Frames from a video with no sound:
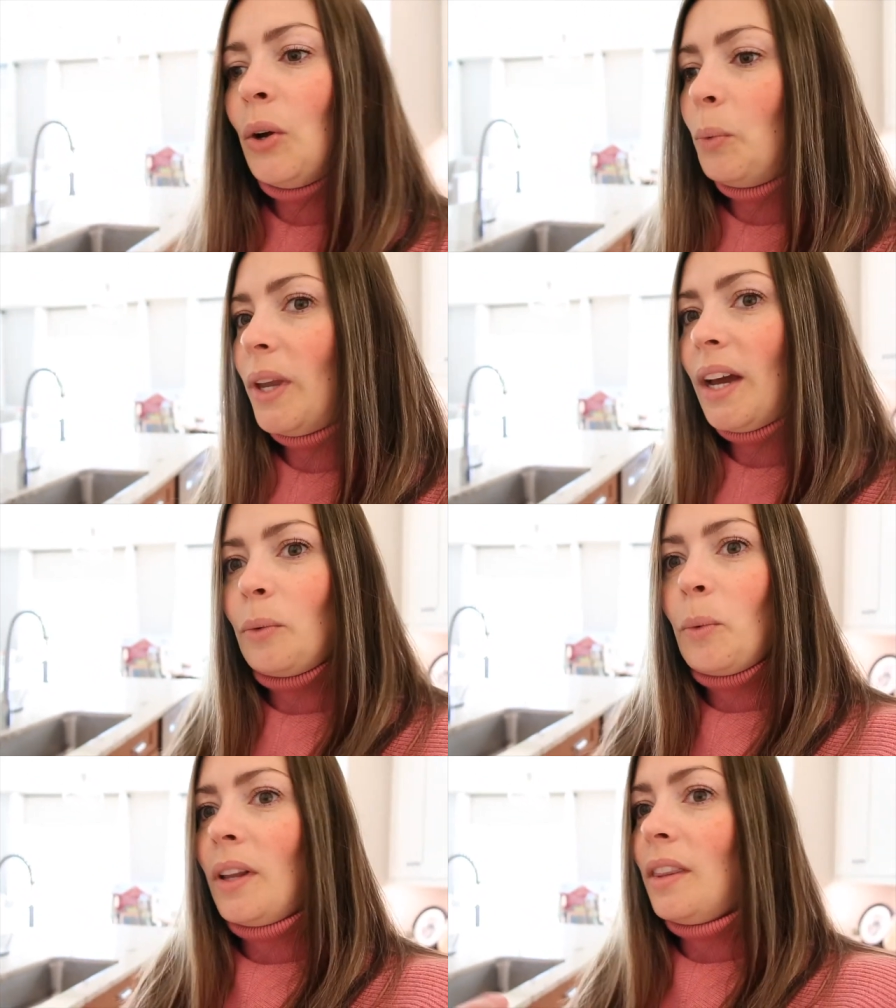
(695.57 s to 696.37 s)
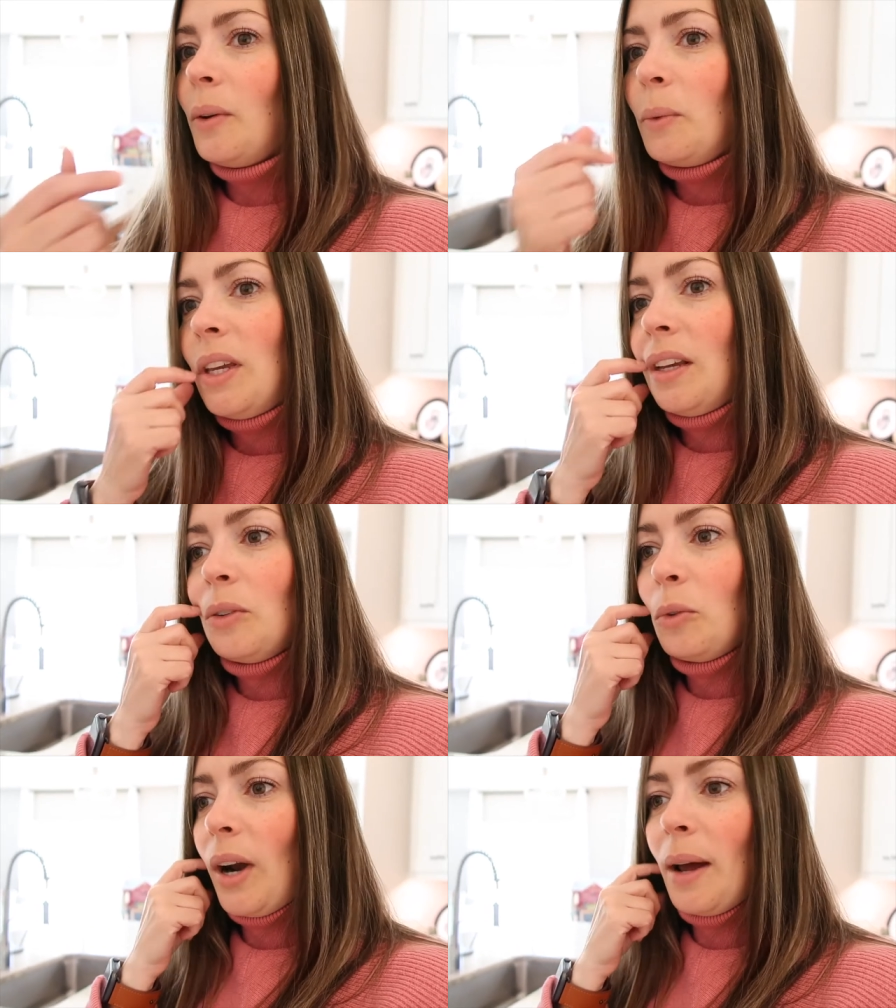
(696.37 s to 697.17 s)
we had one that we
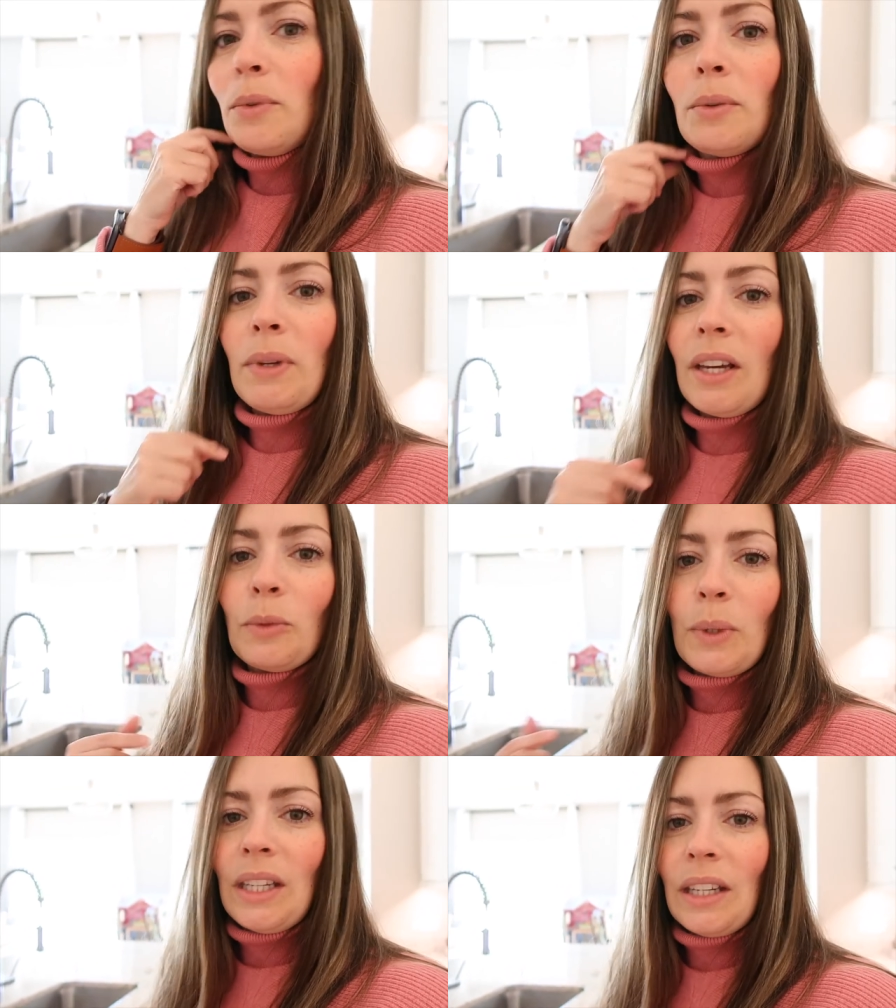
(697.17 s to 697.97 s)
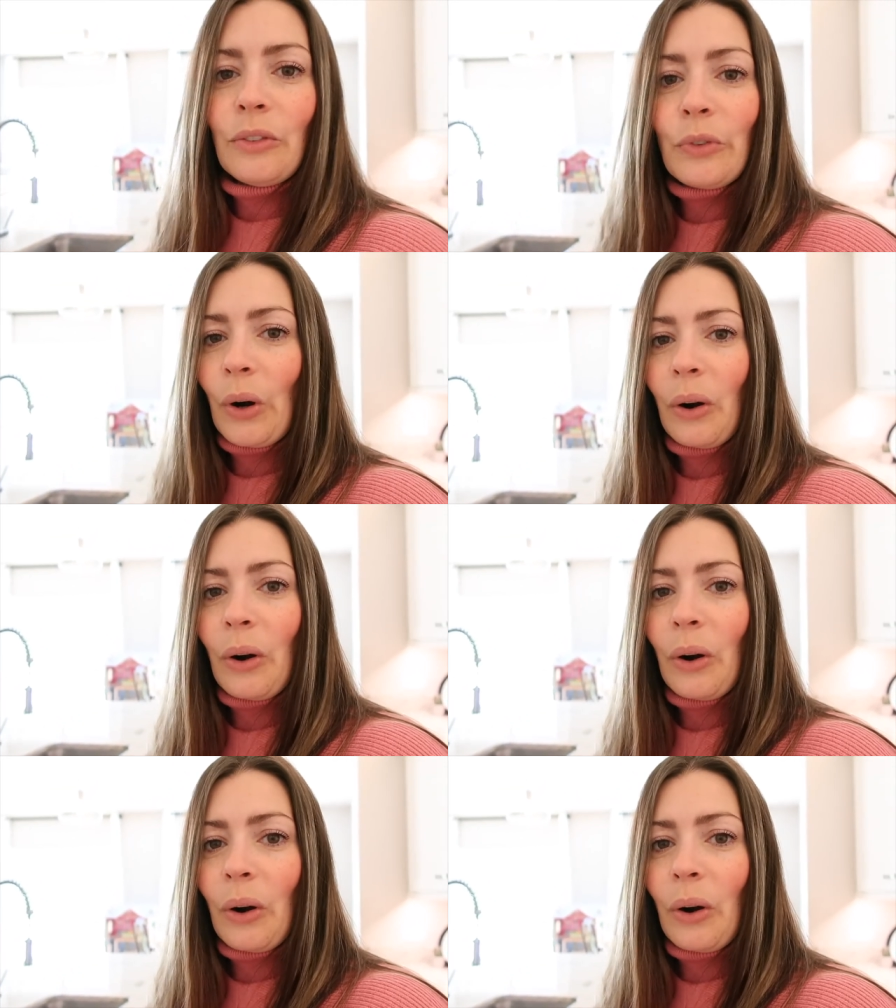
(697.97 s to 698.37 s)
had grabbed because we needed for